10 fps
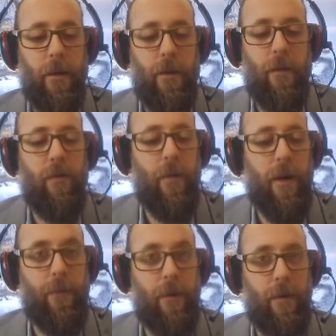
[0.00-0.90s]
The
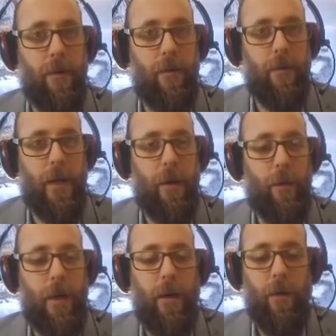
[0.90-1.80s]
driver, here
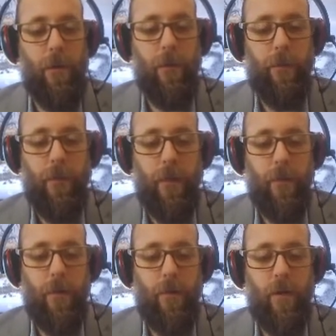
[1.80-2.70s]
we go.
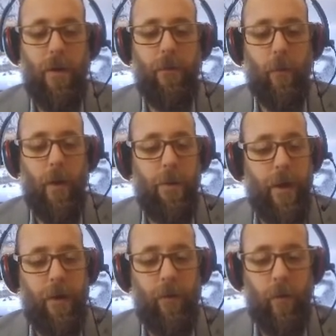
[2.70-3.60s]
The driver went
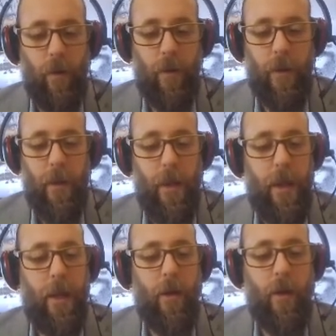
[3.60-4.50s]
about his work,
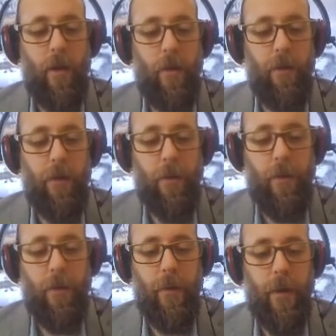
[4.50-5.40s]
and he called
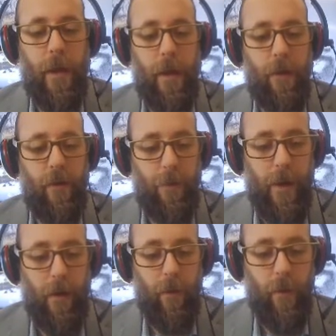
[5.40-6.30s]
uh, to
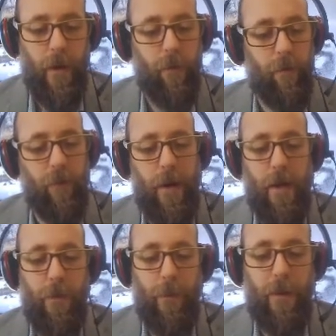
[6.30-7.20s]
Buck when he was ready
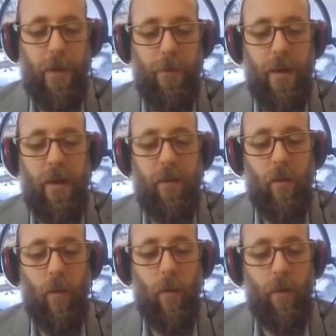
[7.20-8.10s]
to put him in his
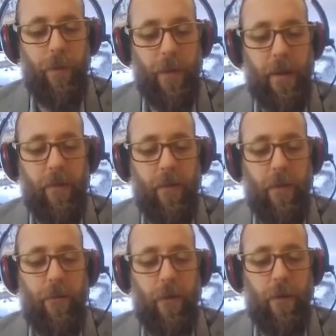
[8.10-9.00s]
old place
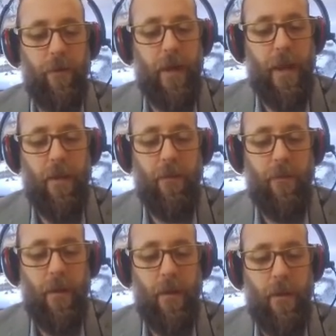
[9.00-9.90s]
in front of Dave.
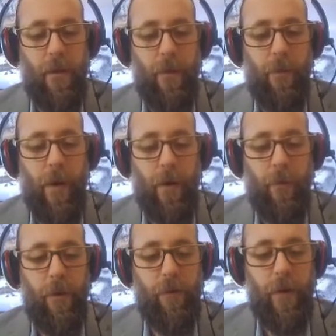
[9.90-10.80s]
Buck
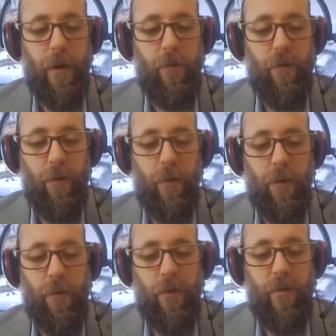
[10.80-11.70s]
retreated two or
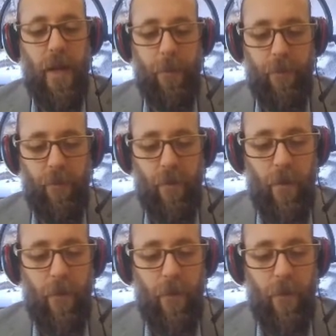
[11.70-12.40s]
three steps.